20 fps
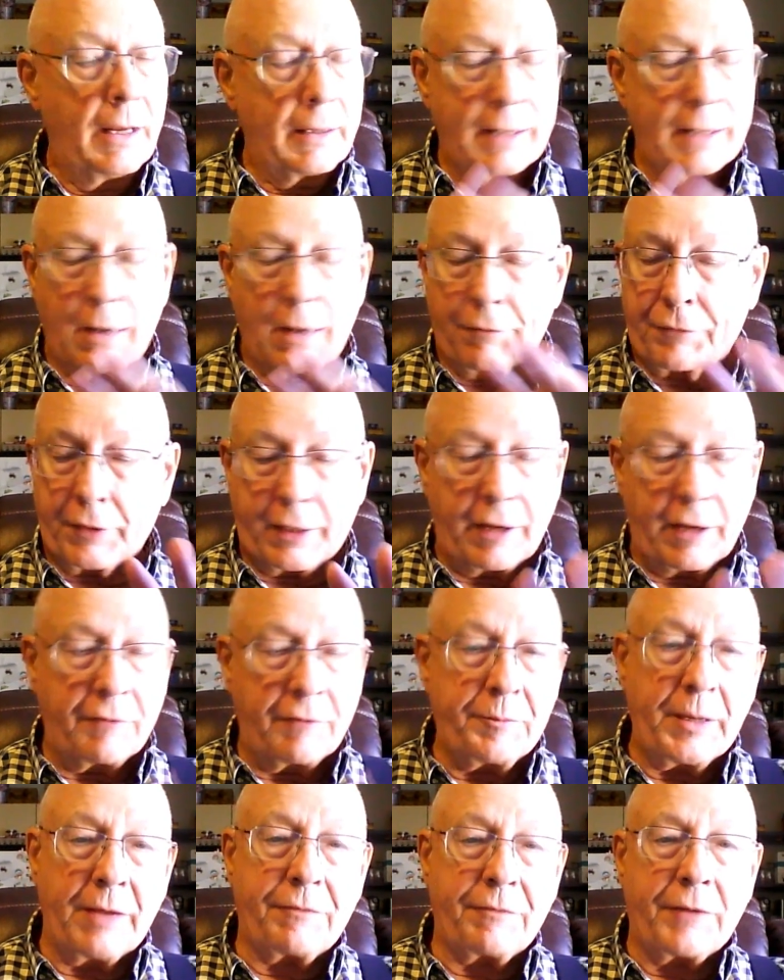Now, forgive
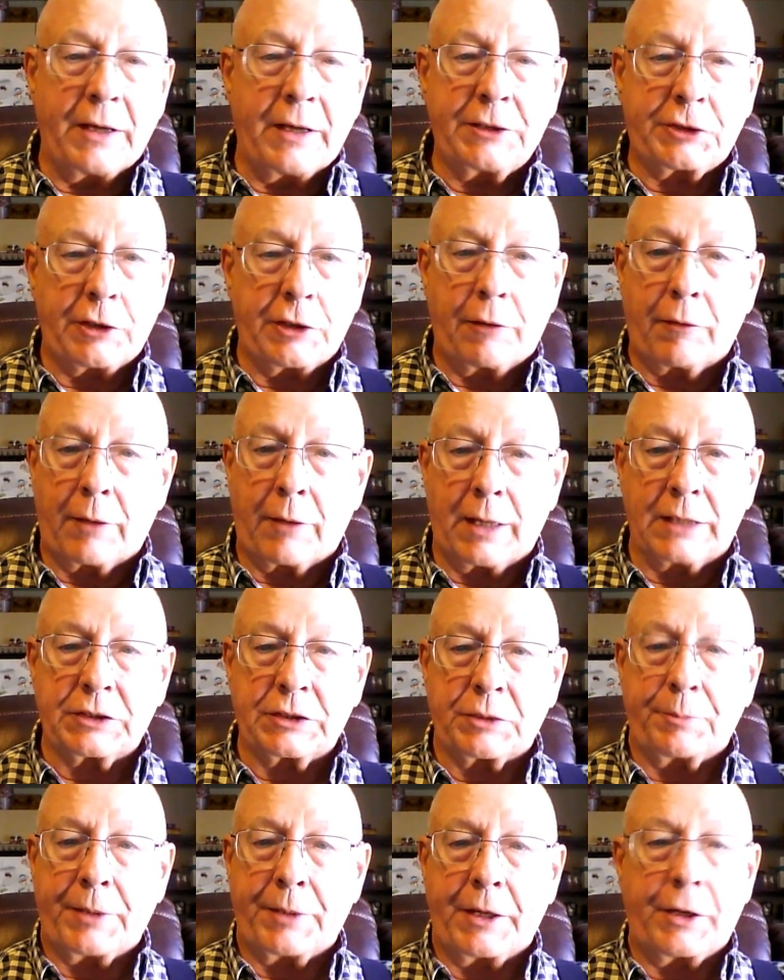me if I generalize
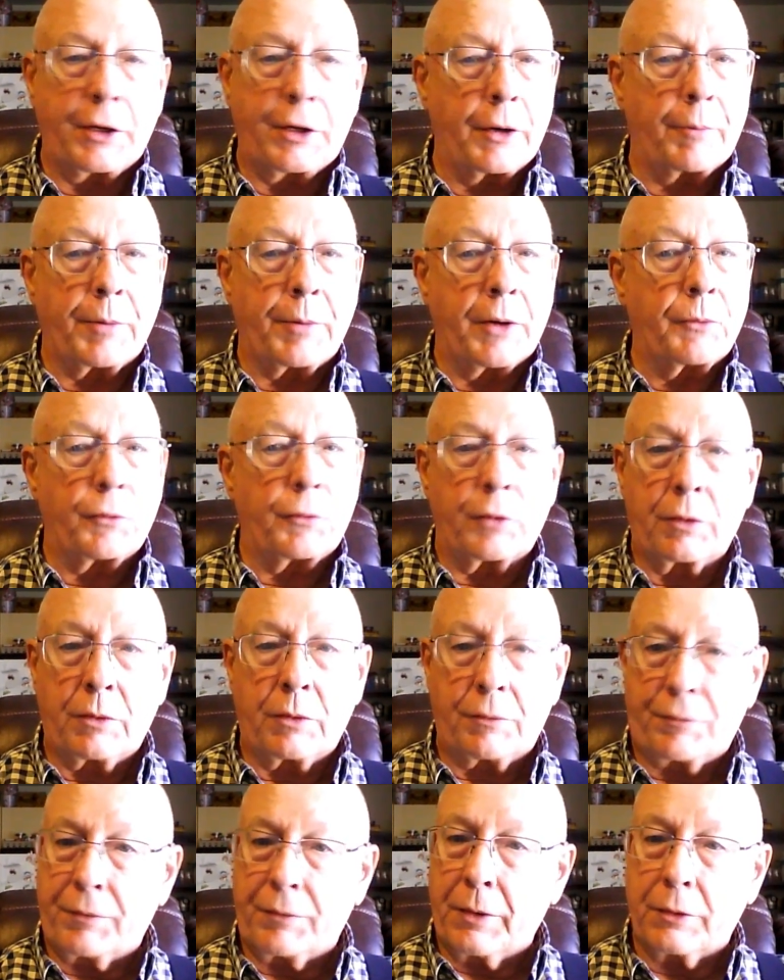a bit here, but rural
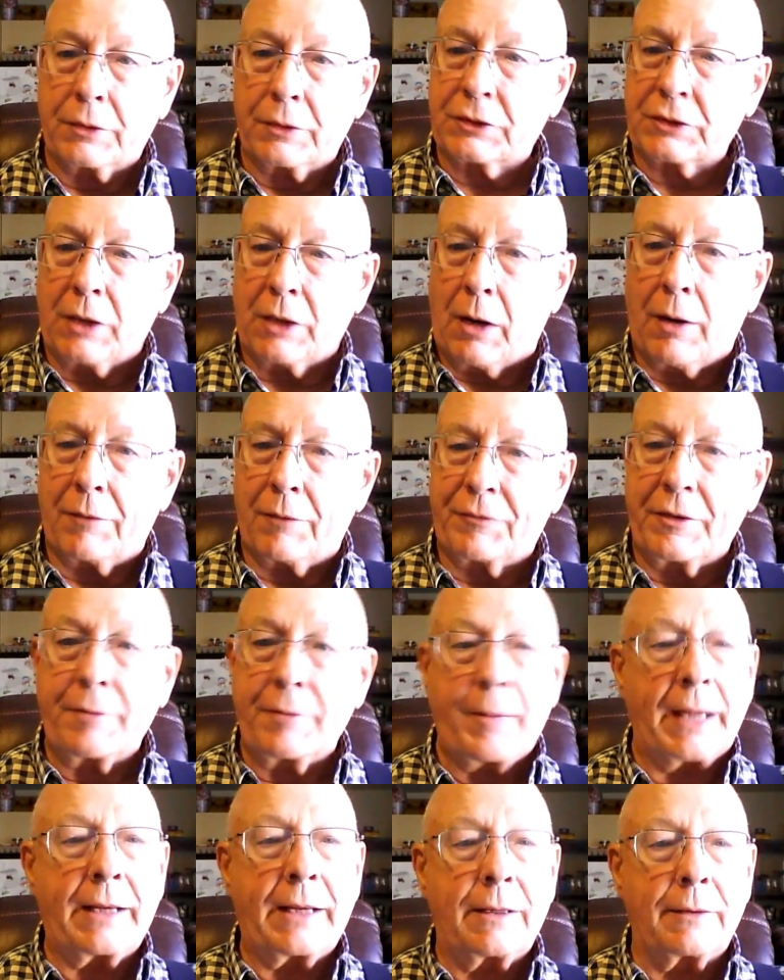folks often
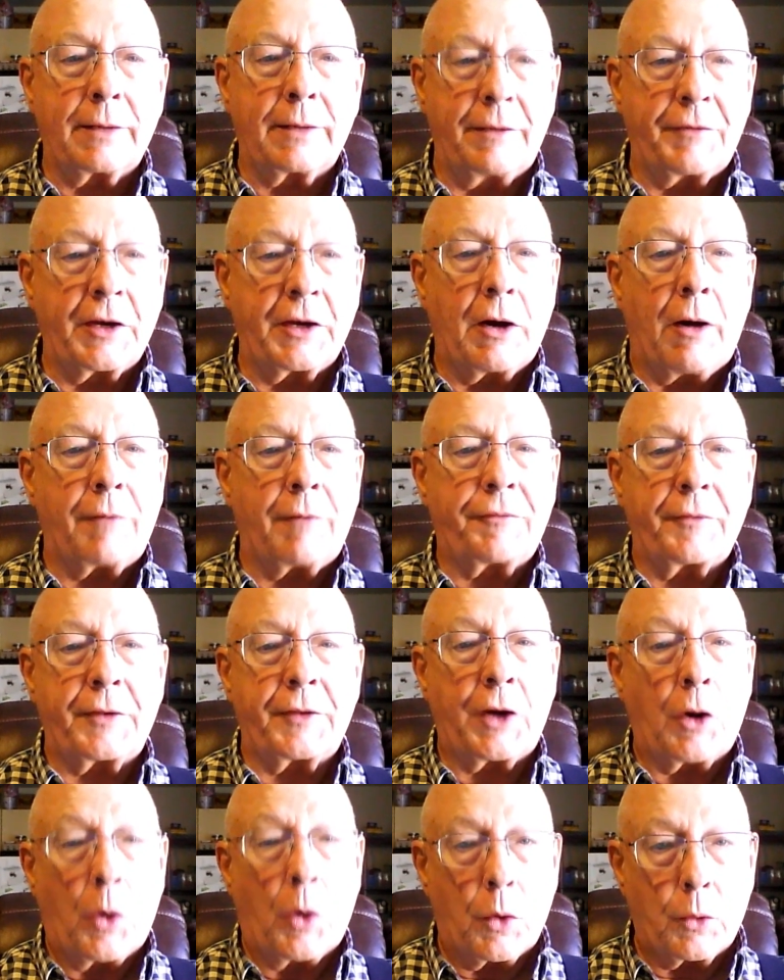make a living off of
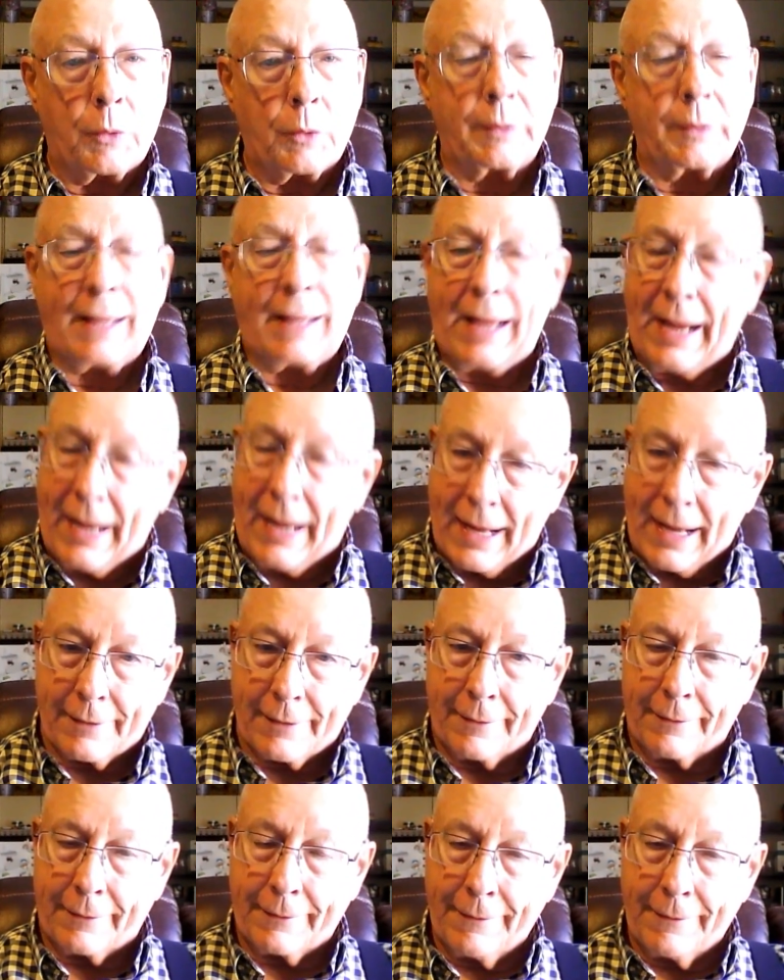their own
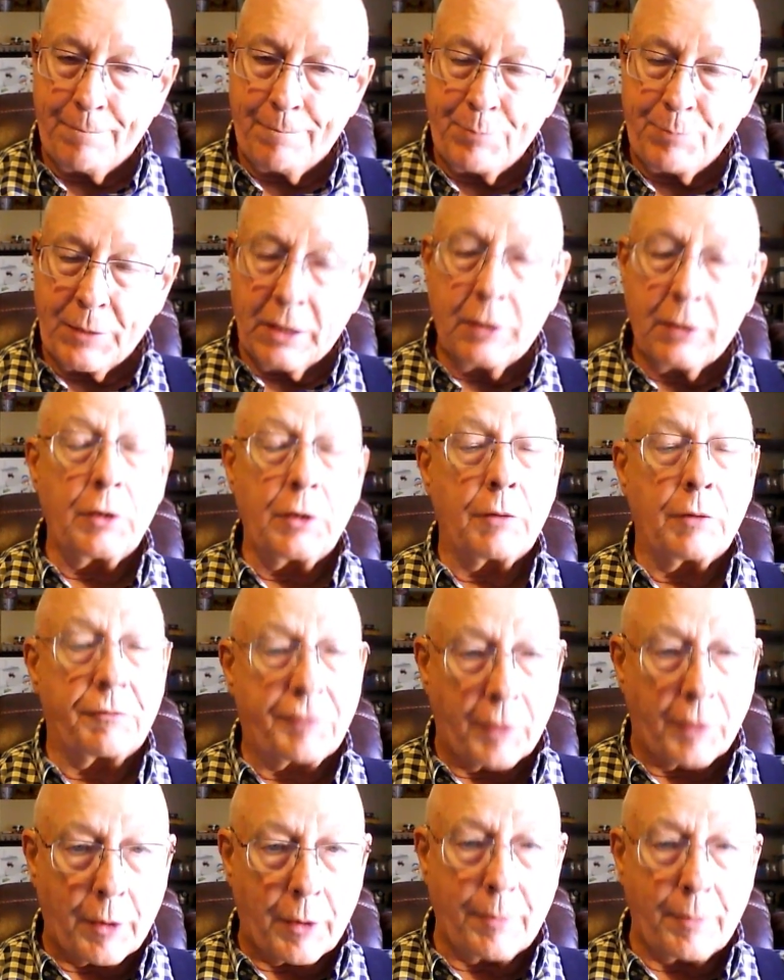land.
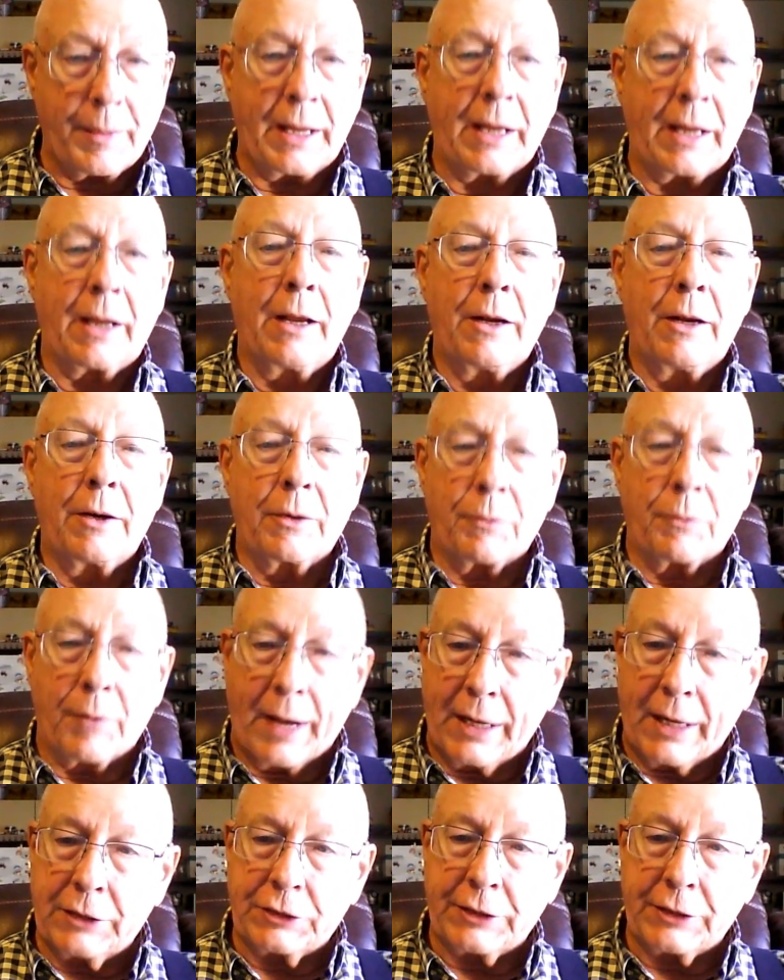Farming,
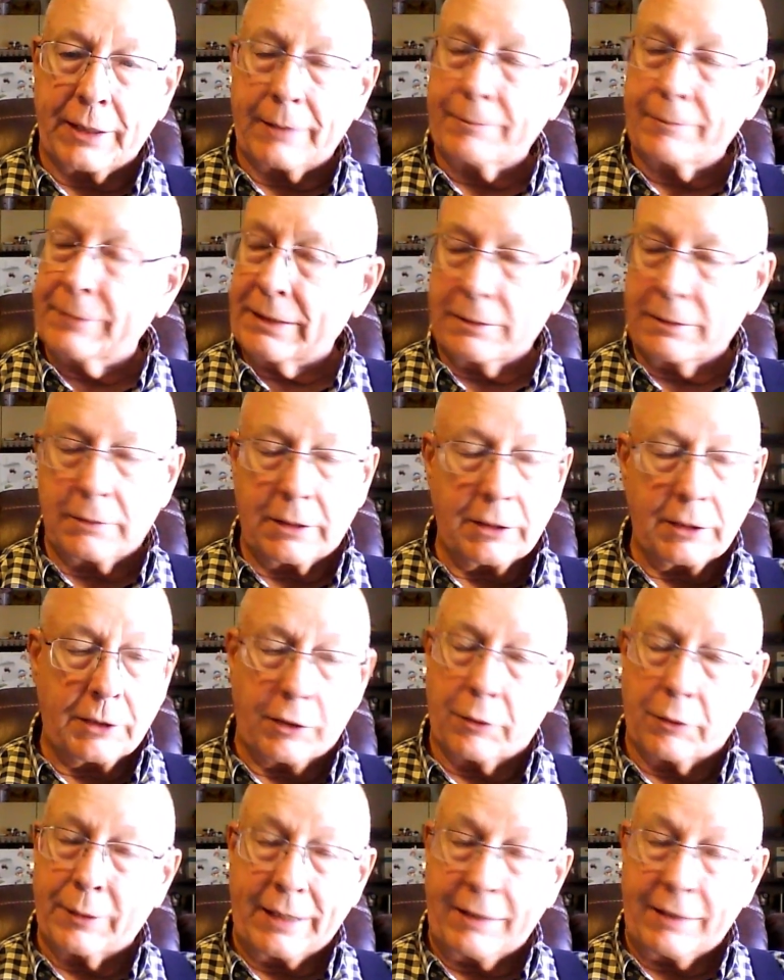ranching,
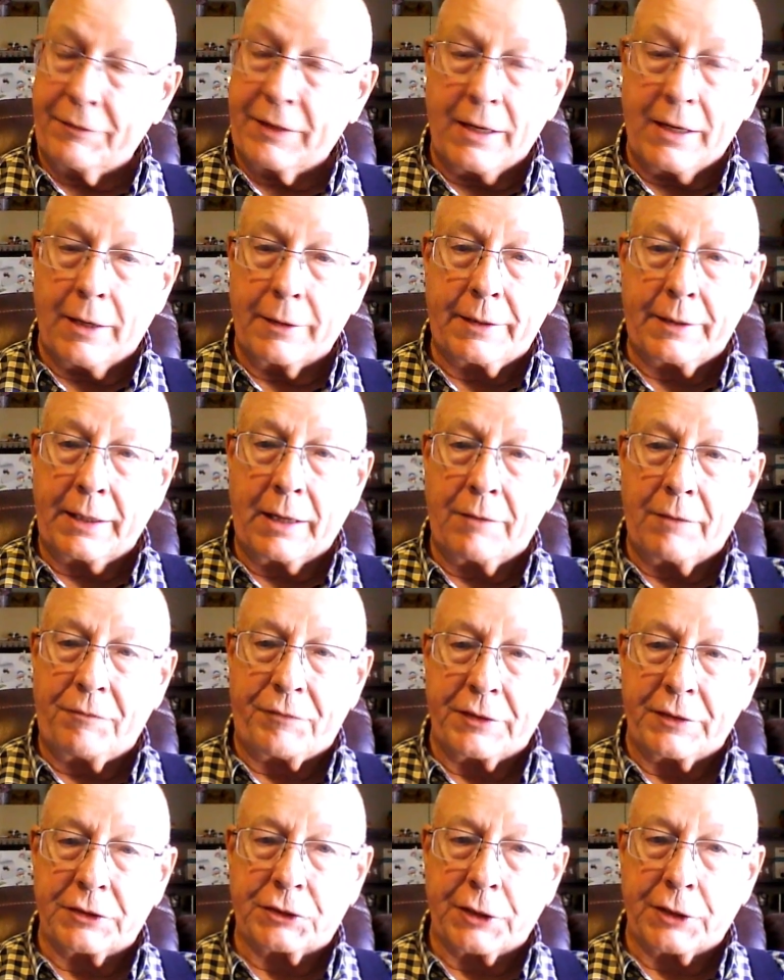even hunting and
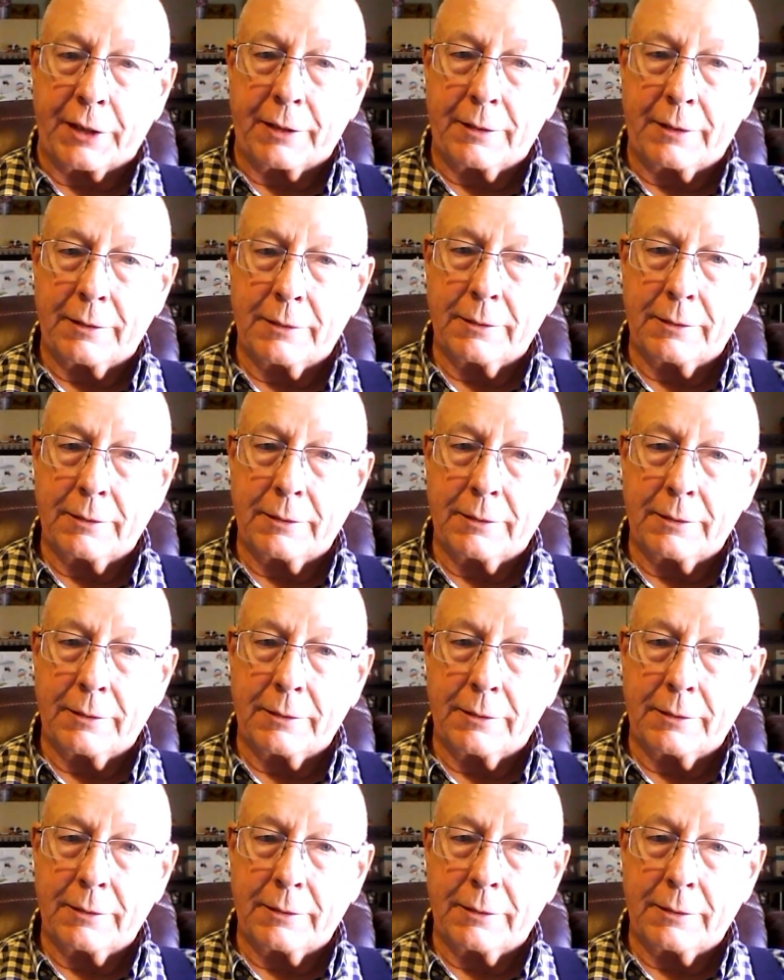fishing.